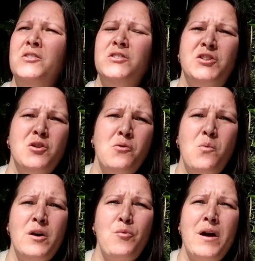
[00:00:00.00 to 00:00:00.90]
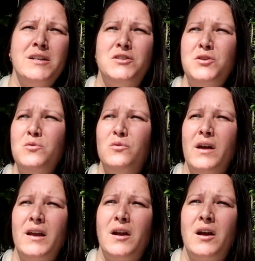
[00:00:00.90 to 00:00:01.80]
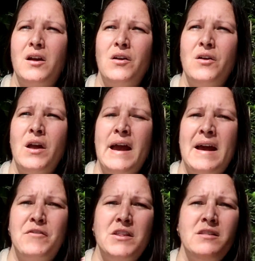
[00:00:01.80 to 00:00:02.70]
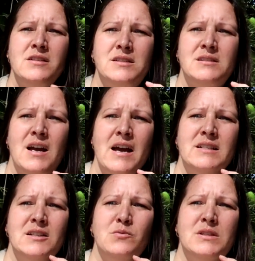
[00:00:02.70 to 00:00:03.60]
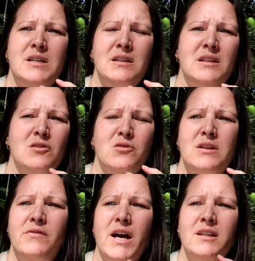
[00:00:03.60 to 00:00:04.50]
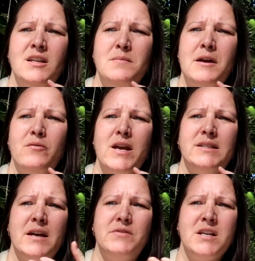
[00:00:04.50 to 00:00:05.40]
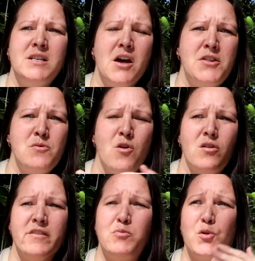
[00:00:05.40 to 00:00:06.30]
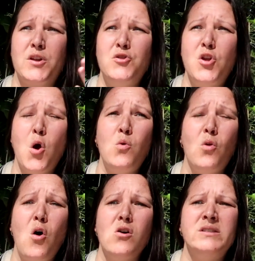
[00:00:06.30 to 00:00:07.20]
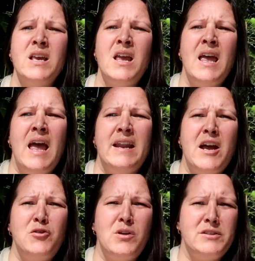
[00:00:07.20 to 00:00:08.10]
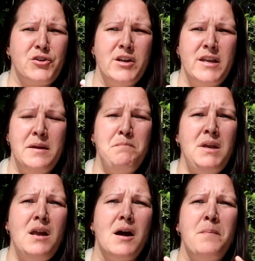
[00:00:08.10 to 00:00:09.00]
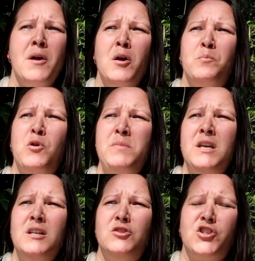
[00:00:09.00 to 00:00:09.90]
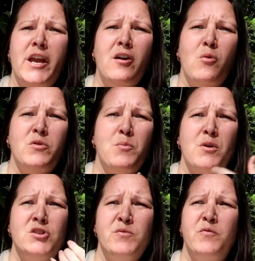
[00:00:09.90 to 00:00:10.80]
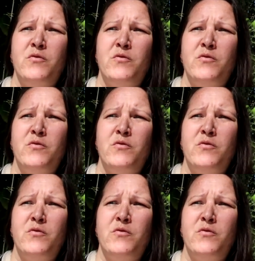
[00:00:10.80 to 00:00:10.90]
so what do I do? Like, everything this guy did was illegal. He violated my rights. I've done nothing wrong. I've broken no laws. And now you guys are gonna hem me up, put me in a jail with a bunch of